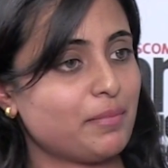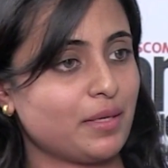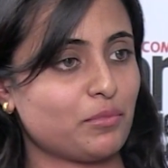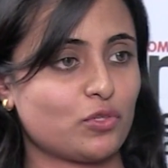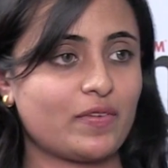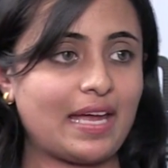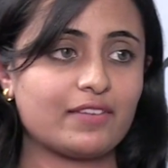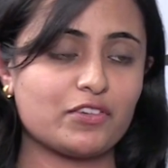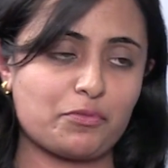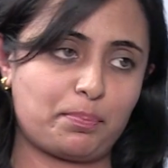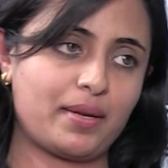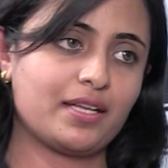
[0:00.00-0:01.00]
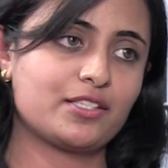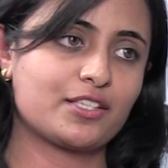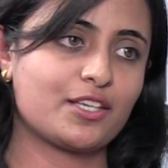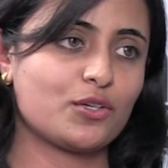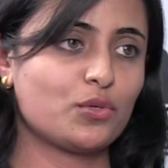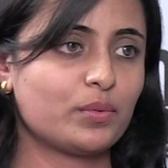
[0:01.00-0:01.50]
So we had a paid
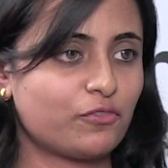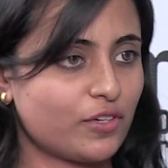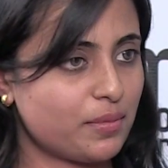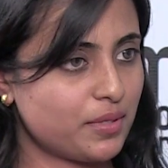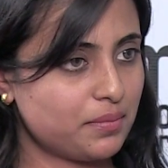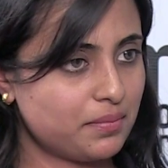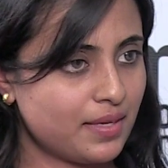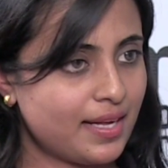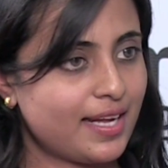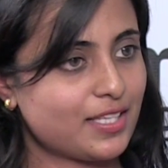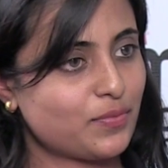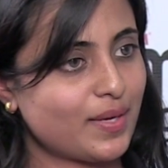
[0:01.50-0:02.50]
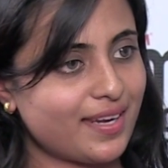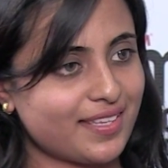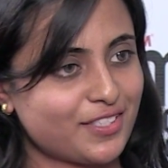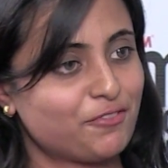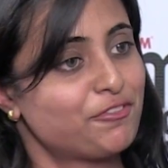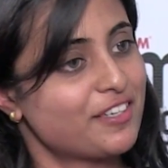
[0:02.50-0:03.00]
SKU with freemium, as well
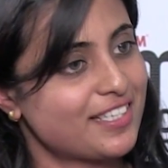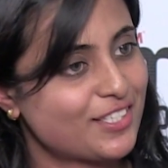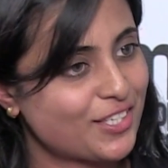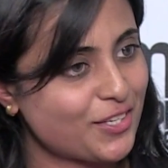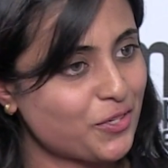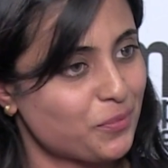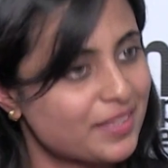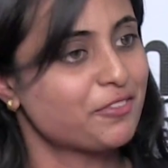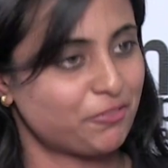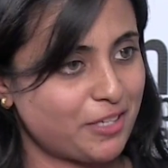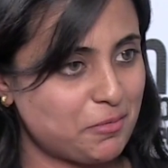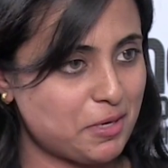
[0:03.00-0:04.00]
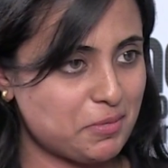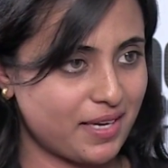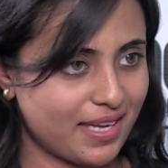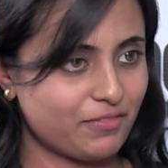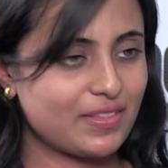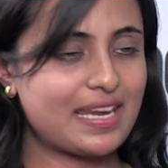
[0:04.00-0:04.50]
as a free SKU with freemium
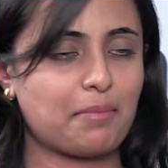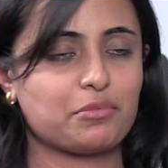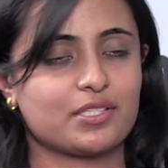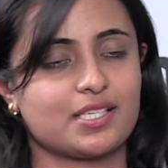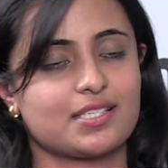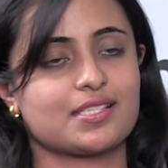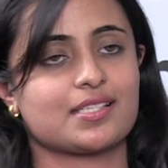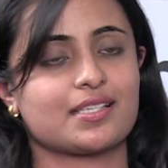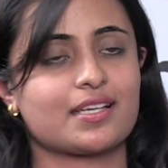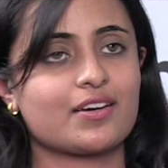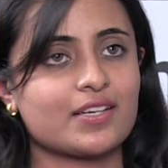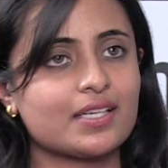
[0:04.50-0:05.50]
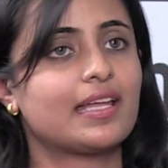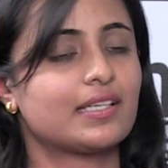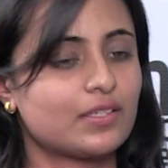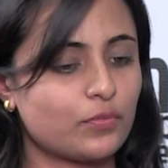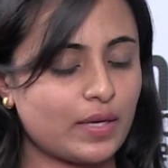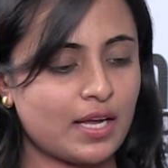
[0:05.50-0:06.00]
again, with in-app purchases integrated. That
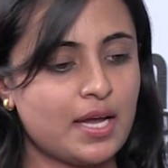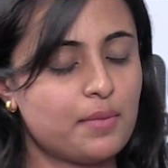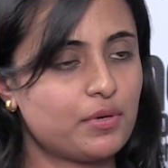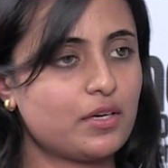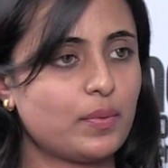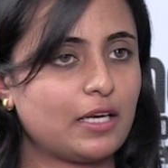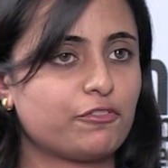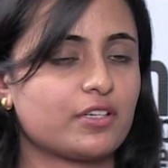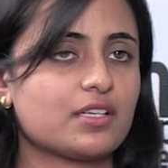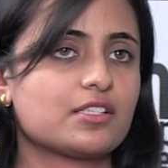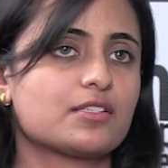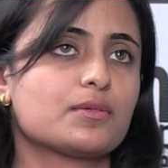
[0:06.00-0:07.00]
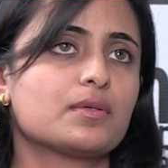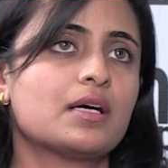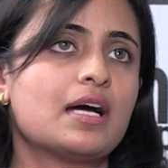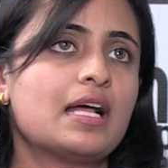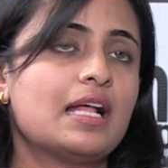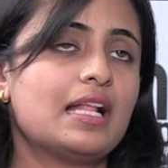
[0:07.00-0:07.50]
did pretty well for us. So
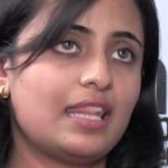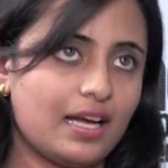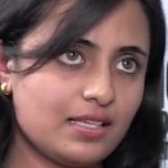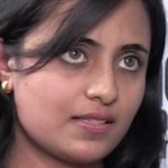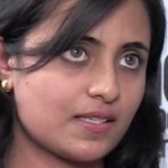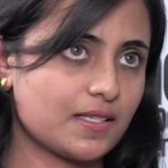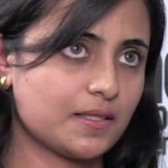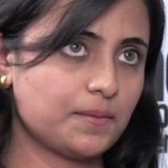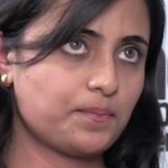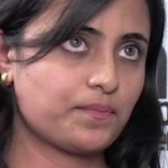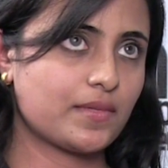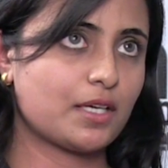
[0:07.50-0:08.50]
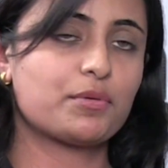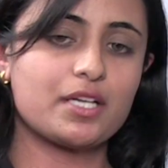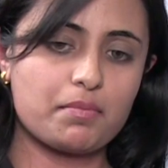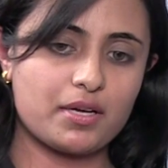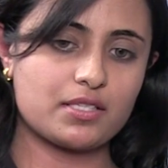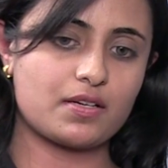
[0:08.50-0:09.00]
last year, pretty
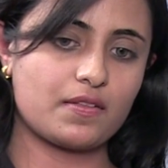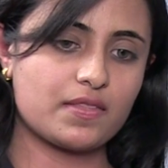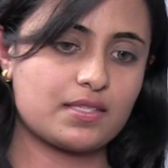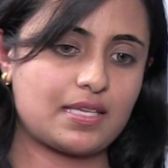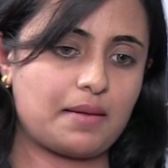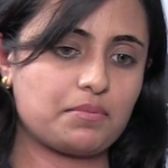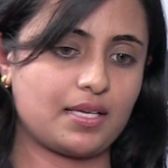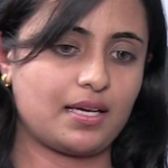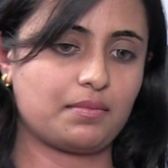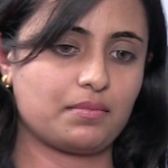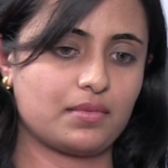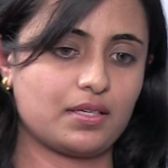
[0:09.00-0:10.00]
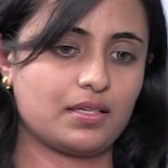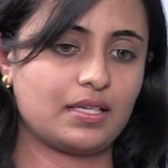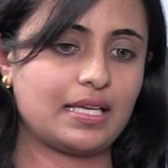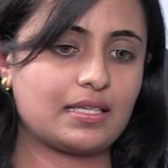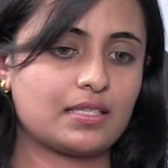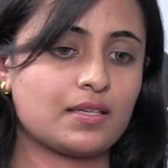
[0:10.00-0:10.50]
much around the same time,
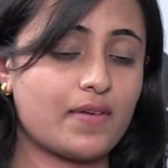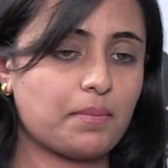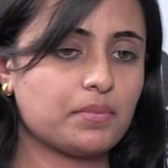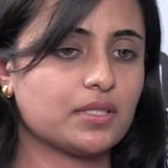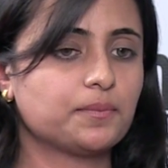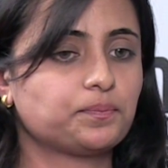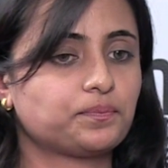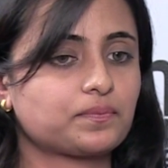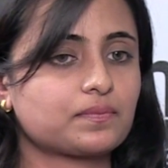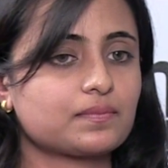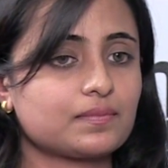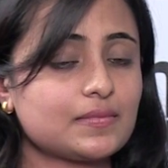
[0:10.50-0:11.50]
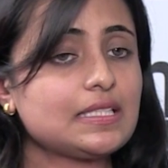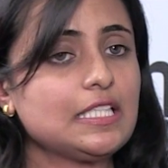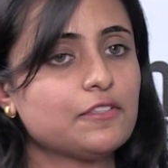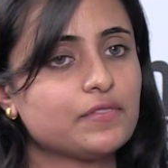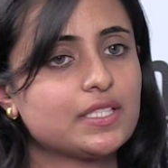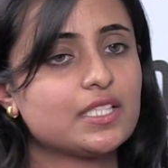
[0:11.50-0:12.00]
late November,
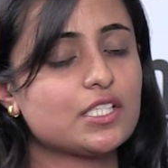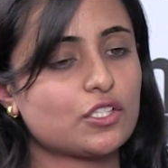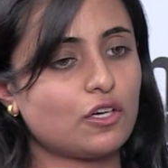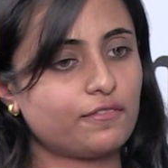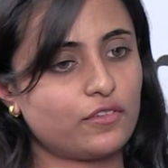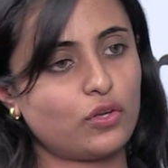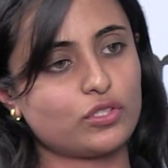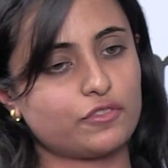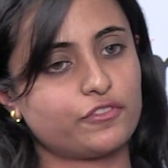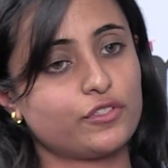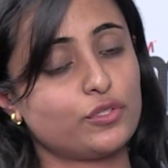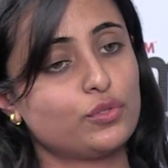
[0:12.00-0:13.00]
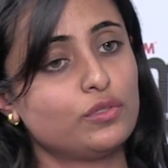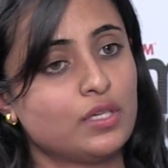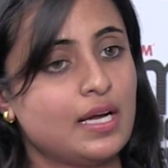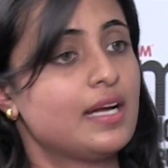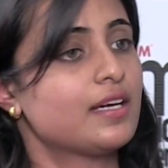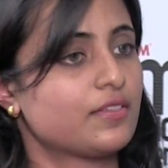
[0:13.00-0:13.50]
we did a soft launch of a new
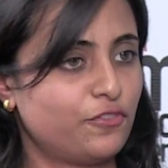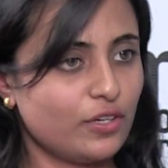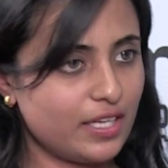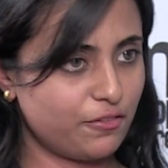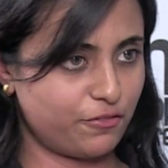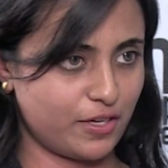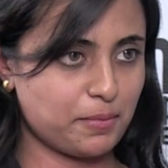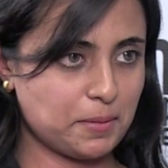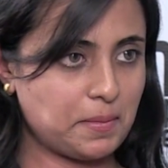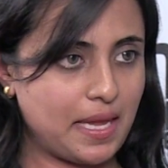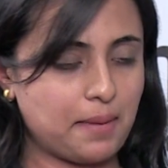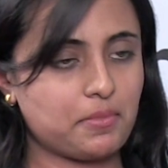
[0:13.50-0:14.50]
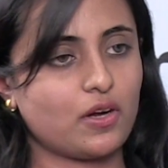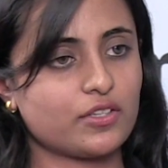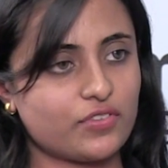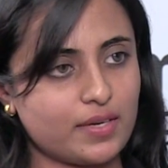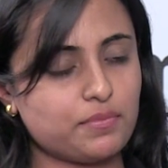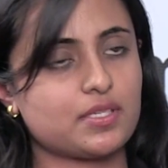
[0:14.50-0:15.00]
fully freemium game called
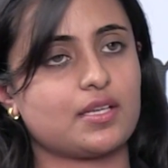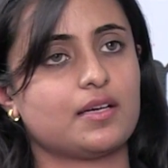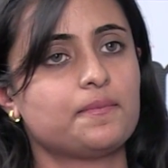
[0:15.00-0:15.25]
Dreamstar.